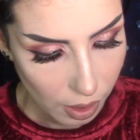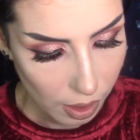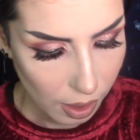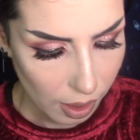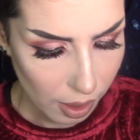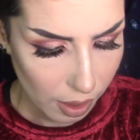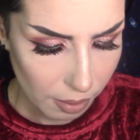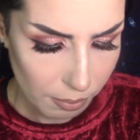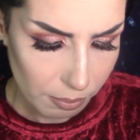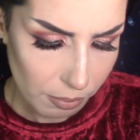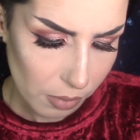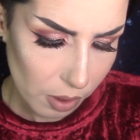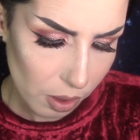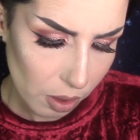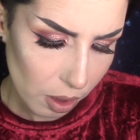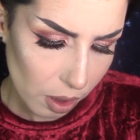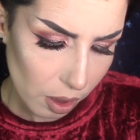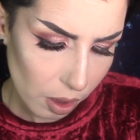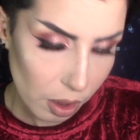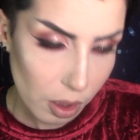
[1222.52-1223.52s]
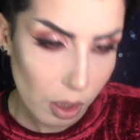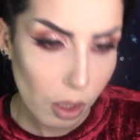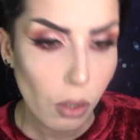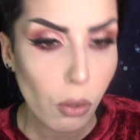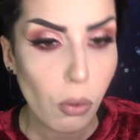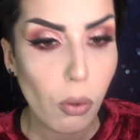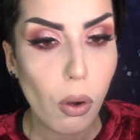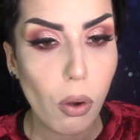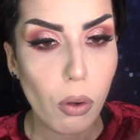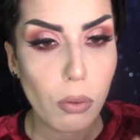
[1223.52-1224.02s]
I'm gonna
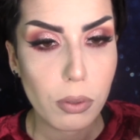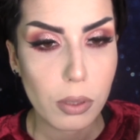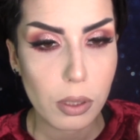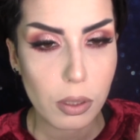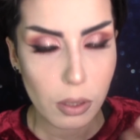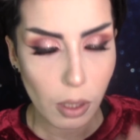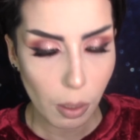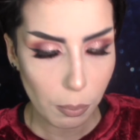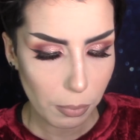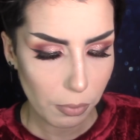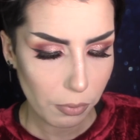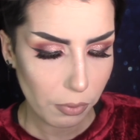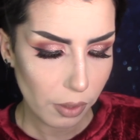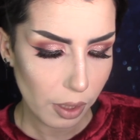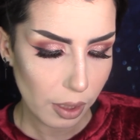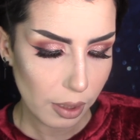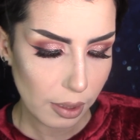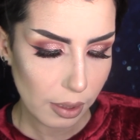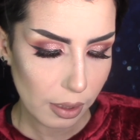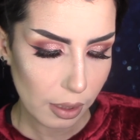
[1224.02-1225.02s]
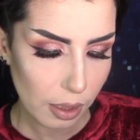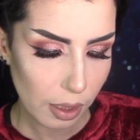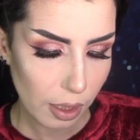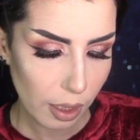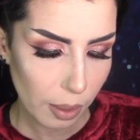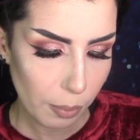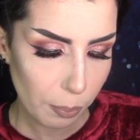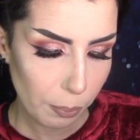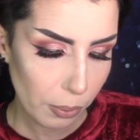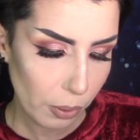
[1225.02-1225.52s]
go over top of this
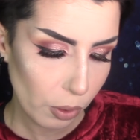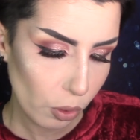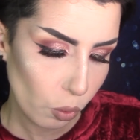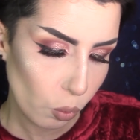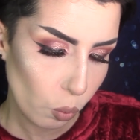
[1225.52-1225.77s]
lip